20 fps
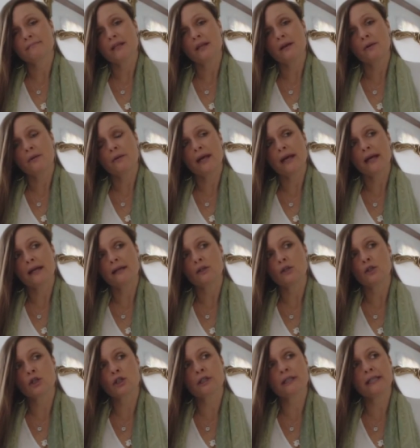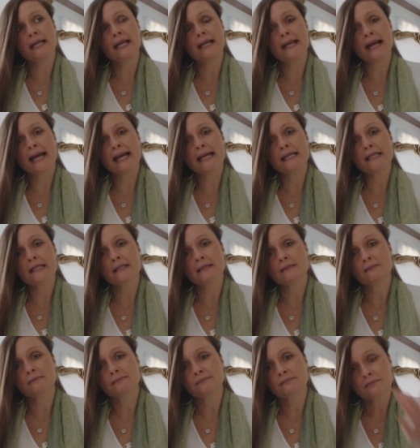Okay, usually at night
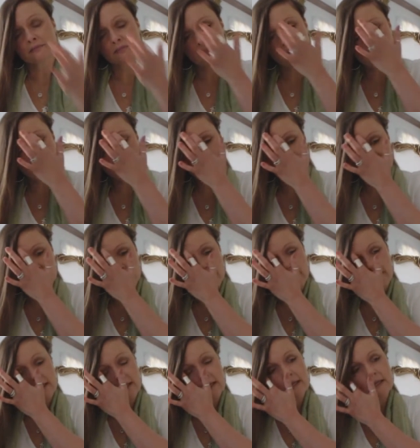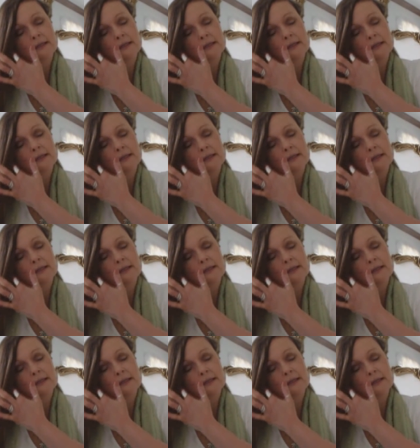Okay, after the,